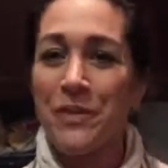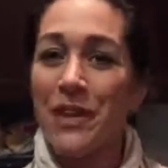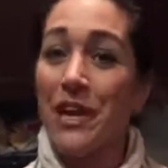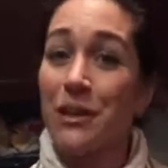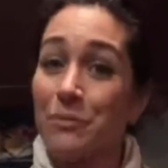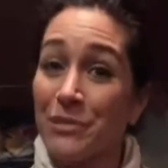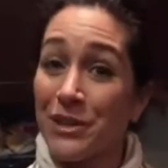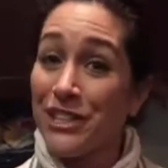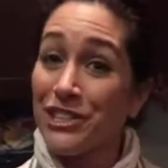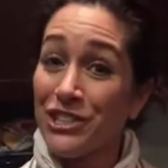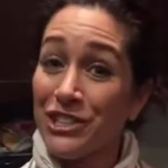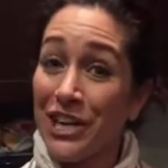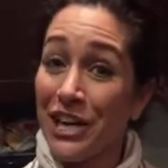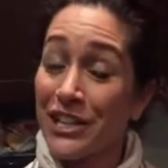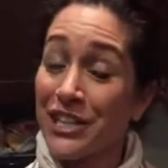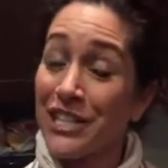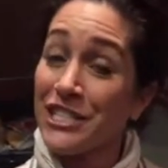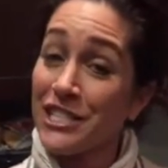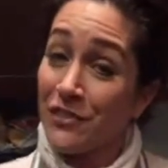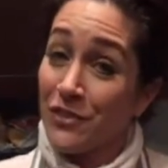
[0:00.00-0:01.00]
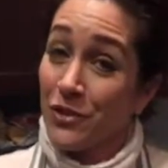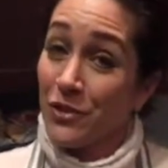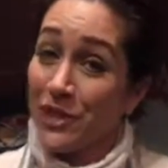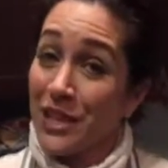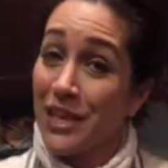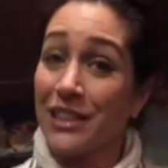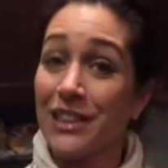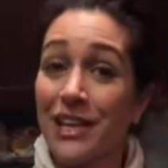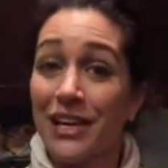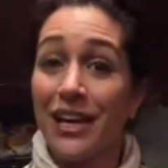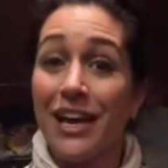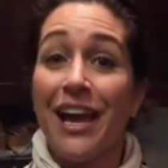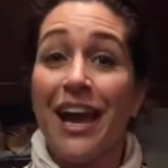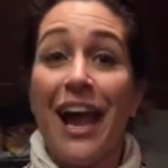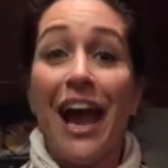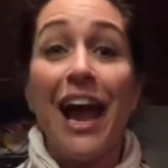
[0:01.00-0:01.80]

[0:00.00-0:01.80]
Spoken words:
And please share this if you think that